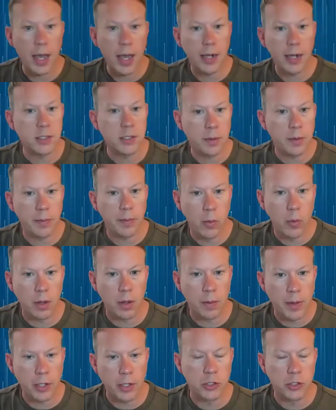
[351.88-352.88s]
is one
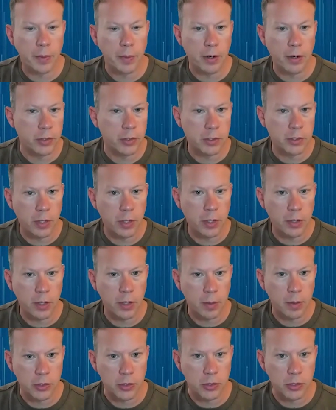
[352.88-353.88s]
of the major benefits of
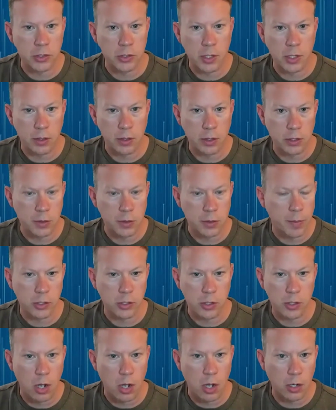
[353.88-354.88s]
lithium, is just it's a
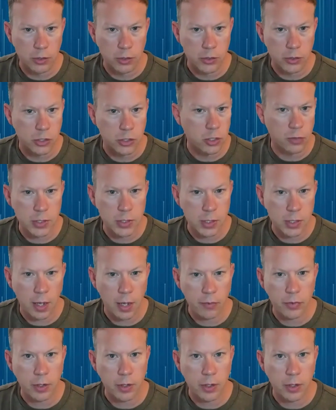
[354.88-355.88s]
much longer service
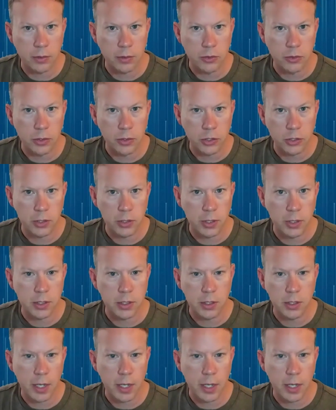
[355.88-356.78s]
life than a traditional SLA.